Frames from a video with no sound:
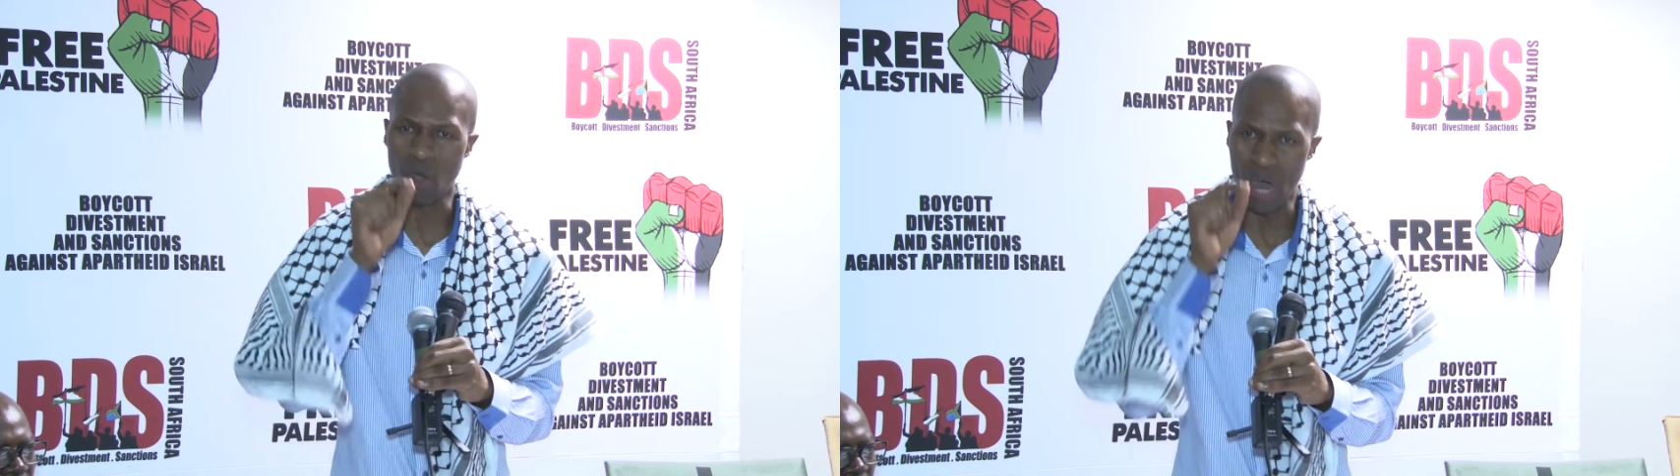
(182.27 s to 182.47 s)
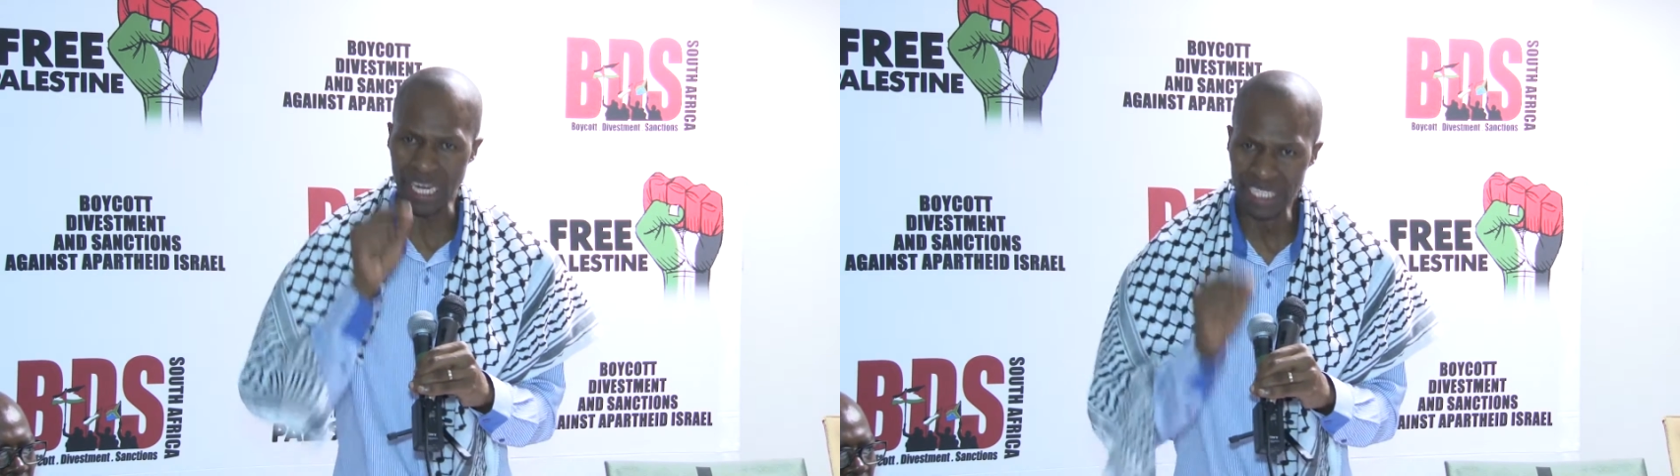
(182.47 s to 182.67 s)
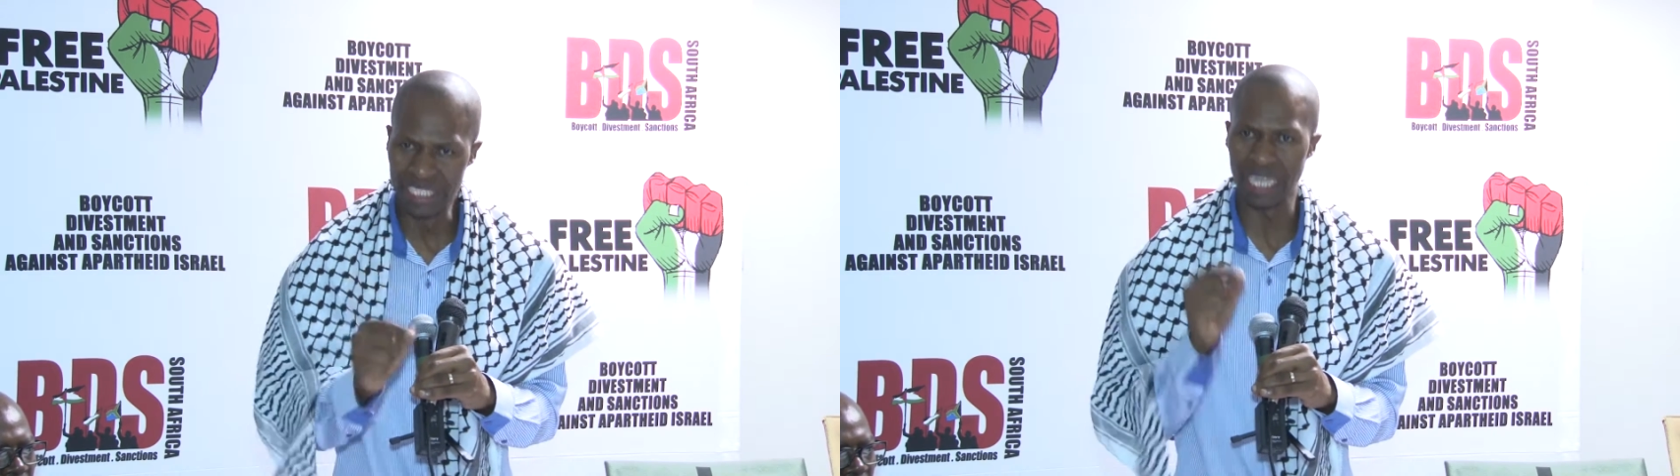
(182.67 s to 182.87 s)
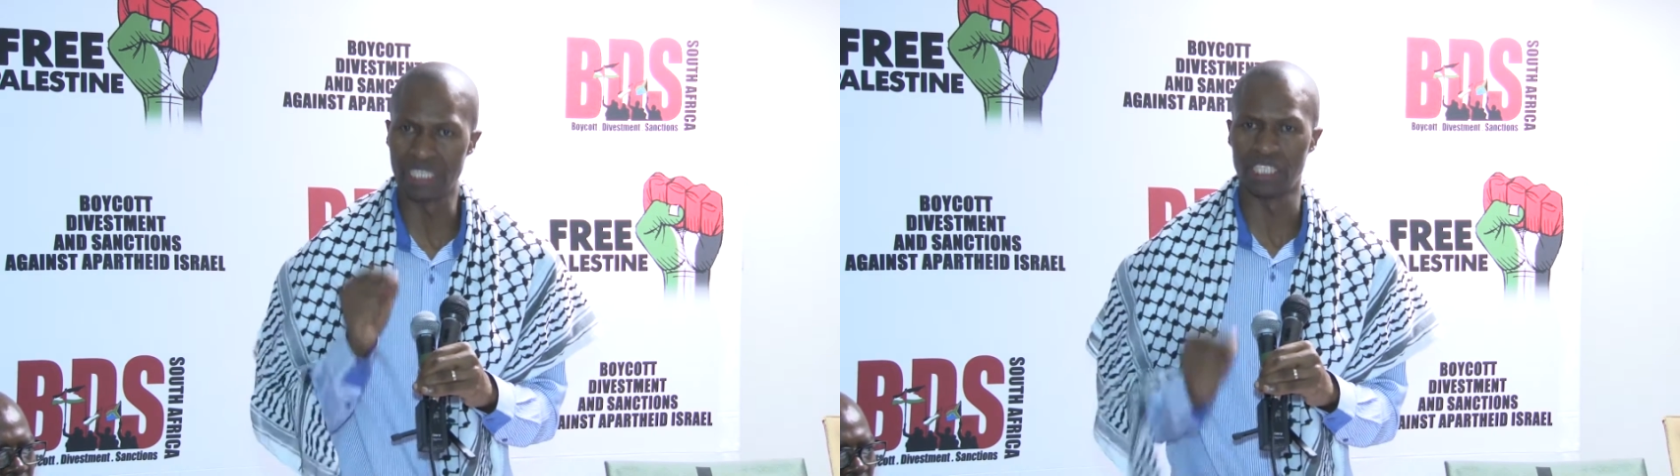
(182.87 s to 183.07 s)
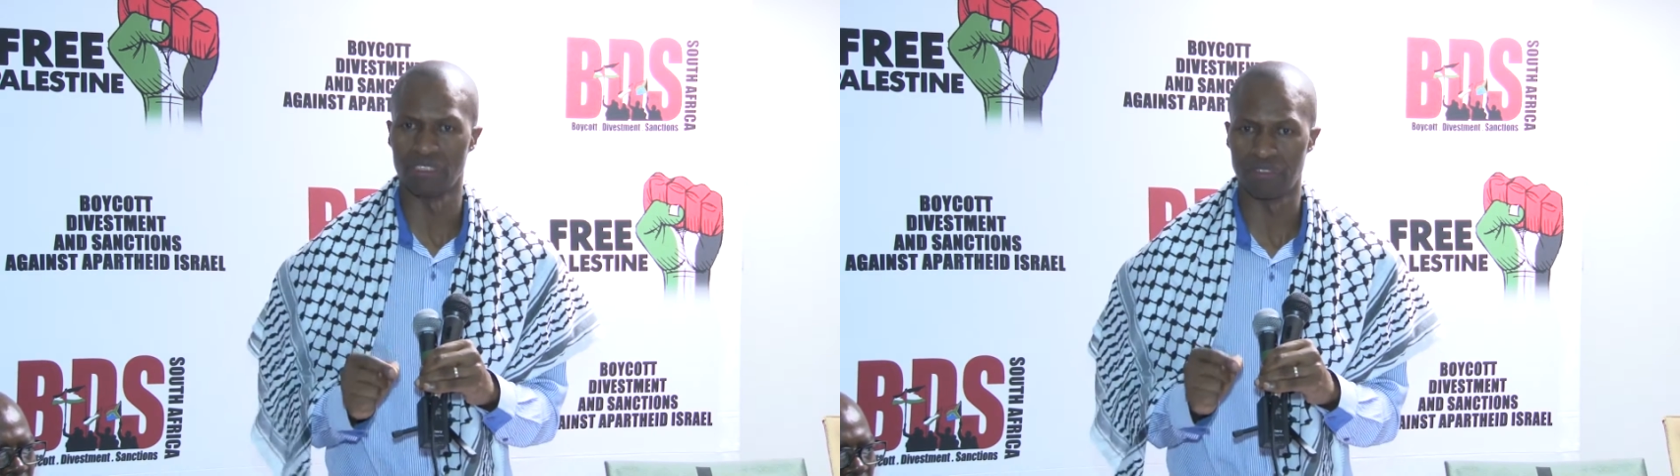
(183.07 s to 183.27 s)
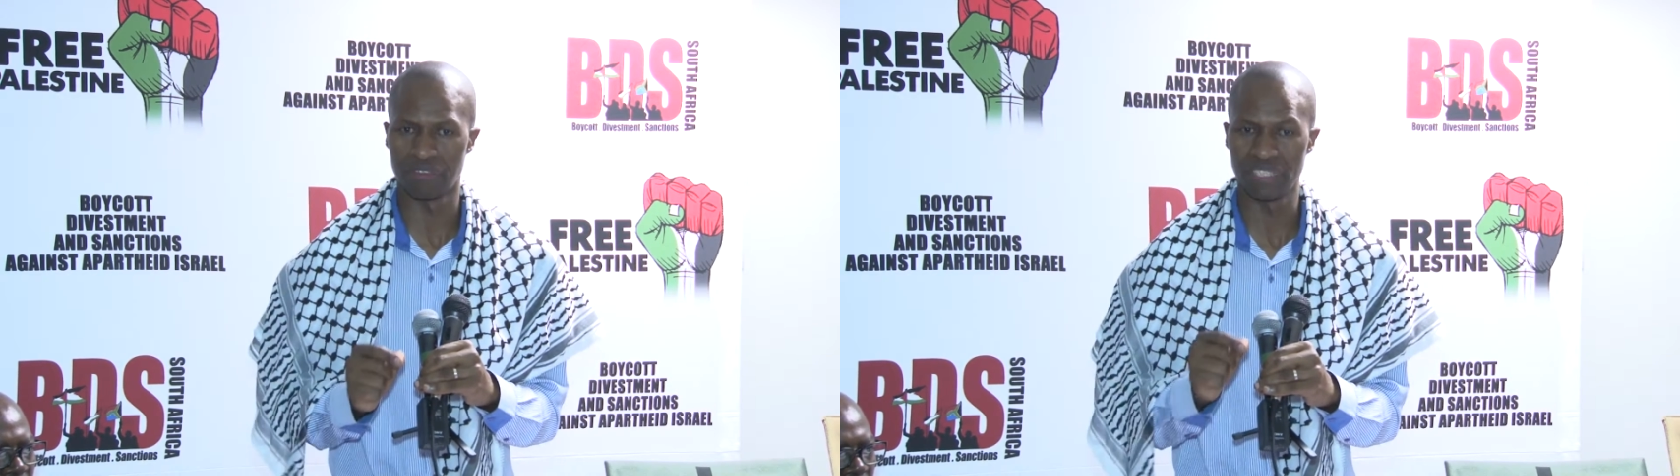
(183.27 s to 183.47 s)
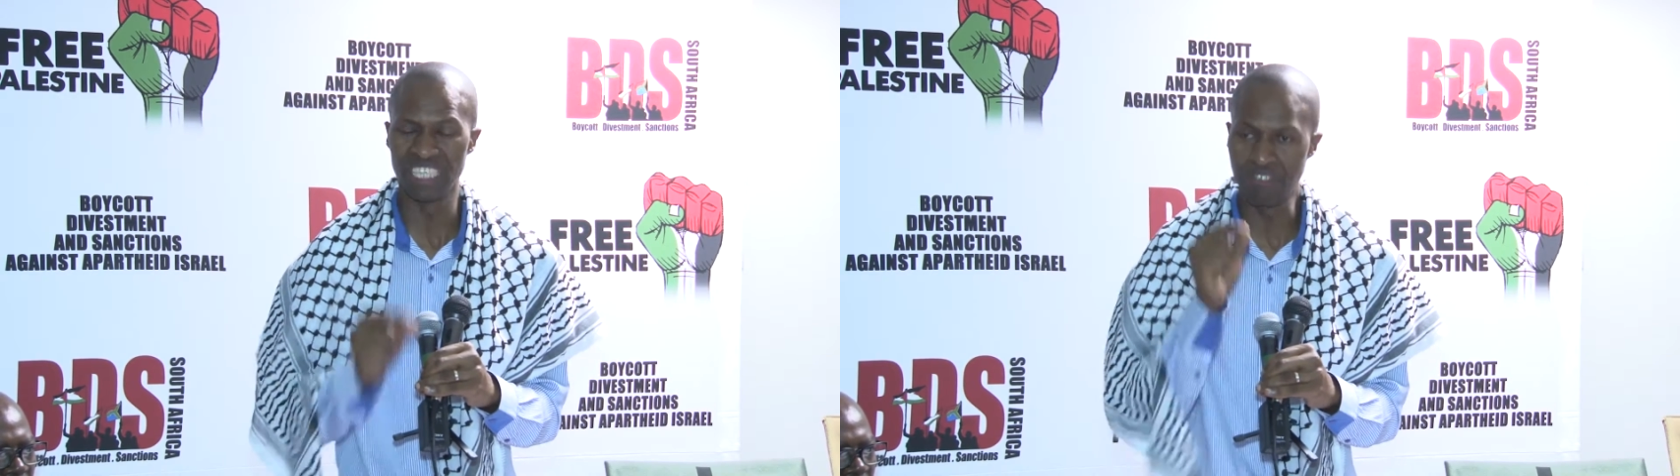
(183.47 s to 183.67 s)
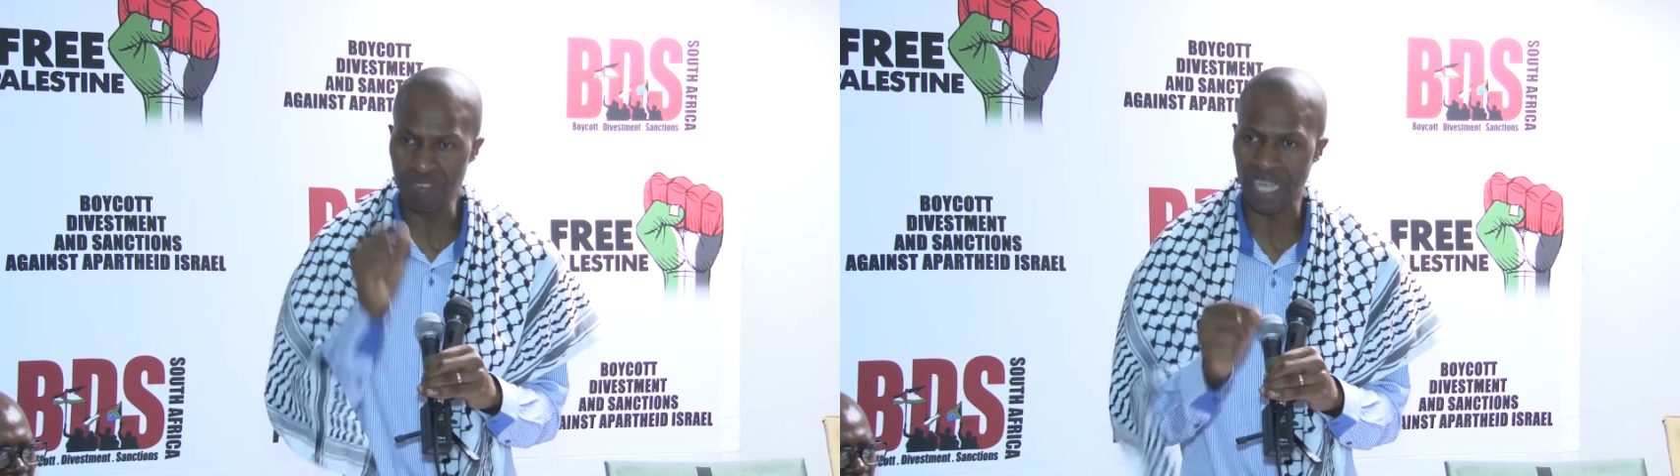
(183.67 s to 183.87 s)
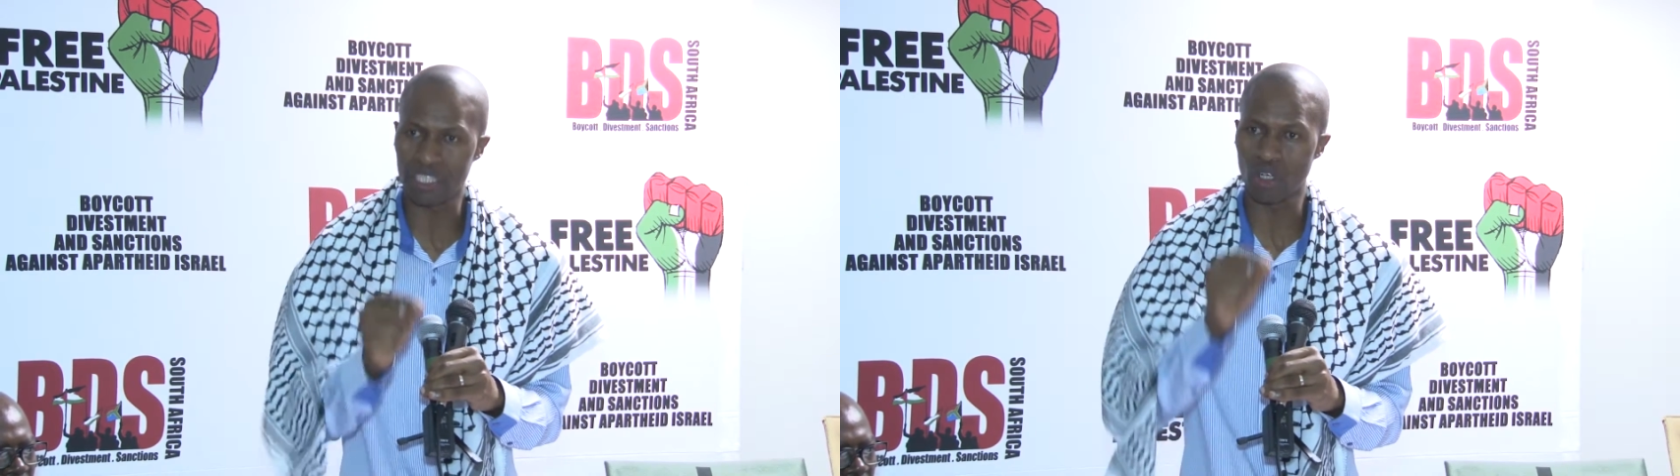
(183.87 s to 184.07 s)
qualitative effect